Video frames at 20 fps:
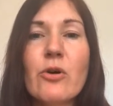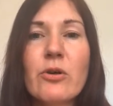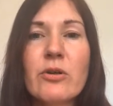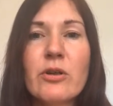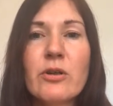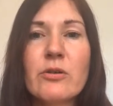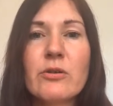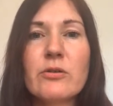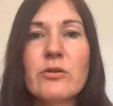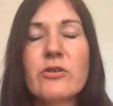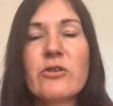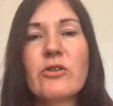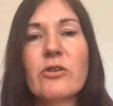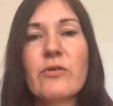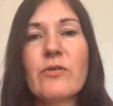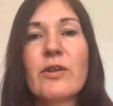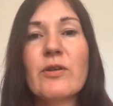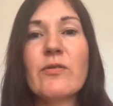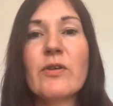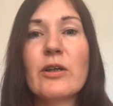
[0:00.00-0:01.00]
audit culture
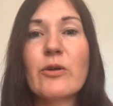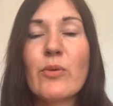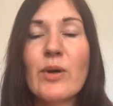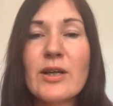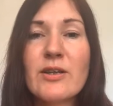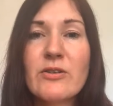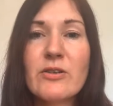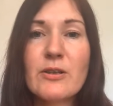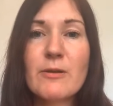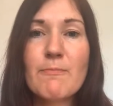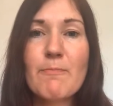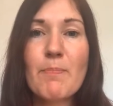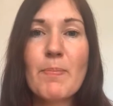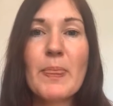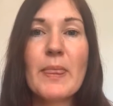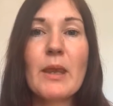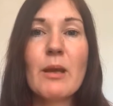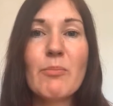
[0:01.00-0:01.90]
of evaluation,